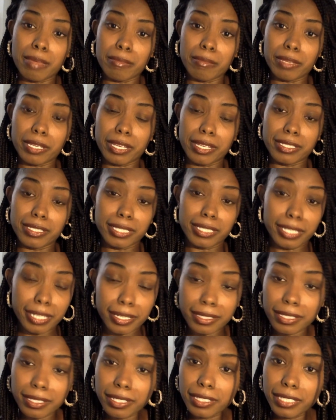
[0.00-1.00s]
because at the
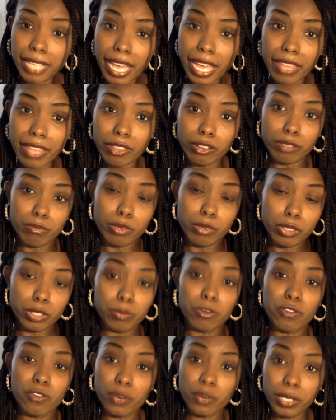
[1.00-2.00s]
end of the day, there's
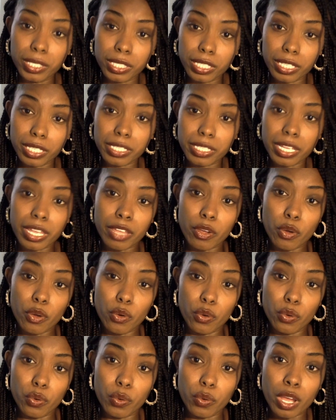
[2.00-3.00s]
multiple forces
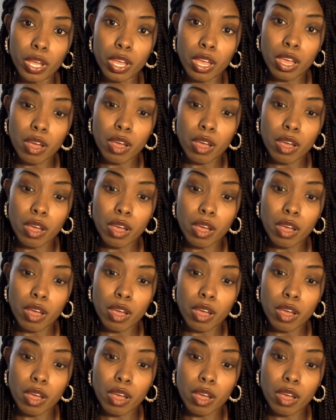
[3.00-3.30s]
who